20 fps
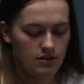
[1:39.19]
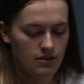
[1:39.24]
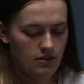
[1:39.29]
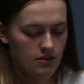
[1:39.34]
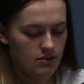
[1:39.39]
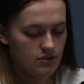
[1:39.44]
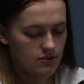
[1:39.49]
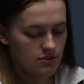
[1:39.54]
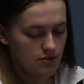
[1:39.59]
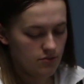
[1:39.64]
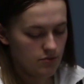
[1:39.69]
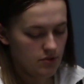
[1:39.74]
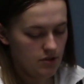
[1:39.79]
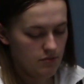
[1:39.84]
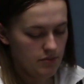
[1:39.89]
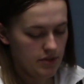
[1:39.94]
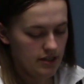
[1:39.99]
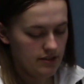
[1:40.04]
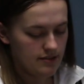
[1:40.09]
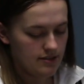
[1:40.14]
So really
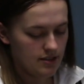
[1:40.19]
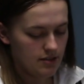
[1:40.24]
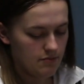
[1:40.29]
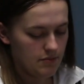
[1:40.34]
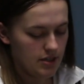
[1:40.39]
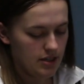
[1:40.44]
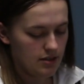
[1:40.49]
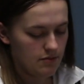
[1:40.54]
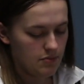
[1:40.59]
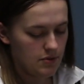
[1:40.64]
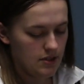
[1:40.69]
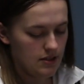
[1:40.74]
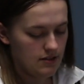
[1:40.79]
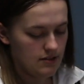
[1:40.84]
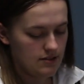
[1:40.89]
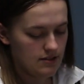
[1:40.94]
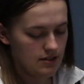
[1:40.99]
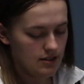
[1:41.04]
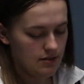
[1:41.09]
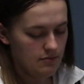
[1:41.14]
basic back
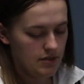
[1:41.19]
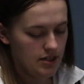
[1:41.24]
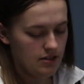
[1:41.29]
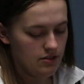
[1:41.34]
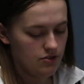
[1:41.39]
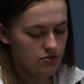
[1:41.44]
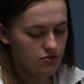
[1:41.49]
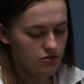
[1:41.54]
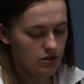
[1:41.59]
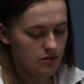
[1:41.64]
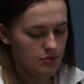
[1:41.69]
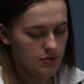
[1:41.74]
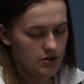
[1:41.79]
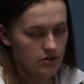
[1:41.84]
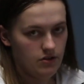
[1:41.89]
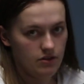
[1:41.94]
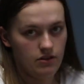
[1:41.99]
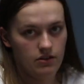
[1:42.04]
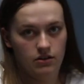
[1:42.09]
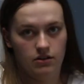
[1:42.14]
piece. I might drape it
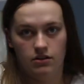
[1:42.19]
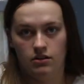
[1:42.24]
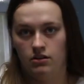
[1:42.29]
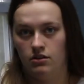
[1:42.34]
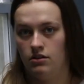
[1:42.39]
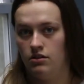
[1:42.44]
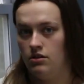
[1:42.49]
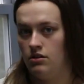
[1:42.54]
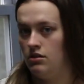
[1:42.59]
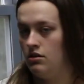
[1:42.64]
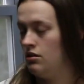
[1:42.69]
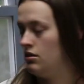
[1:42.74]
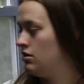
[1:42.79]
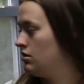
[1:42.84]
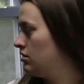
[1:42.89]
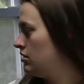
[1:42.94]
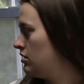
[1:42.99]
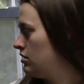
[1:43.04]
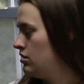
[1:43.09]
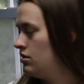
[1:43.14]
on
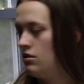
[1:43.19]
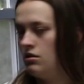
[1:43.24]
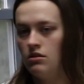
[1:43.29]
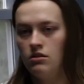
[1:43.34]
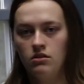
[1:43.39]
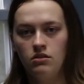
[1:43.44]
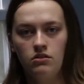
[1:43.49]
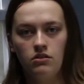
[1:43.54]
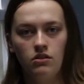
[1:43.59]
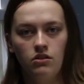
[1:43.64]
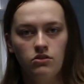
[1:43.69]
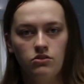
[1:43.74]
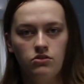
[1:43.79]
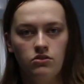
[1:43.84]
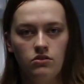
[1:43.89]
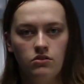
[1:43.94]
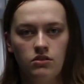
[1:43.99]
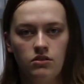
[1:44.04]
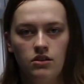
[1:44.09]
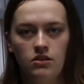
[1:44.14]

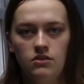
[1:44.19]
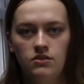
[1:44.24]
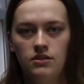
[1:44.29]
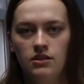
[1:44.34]
Gertrude. Can you see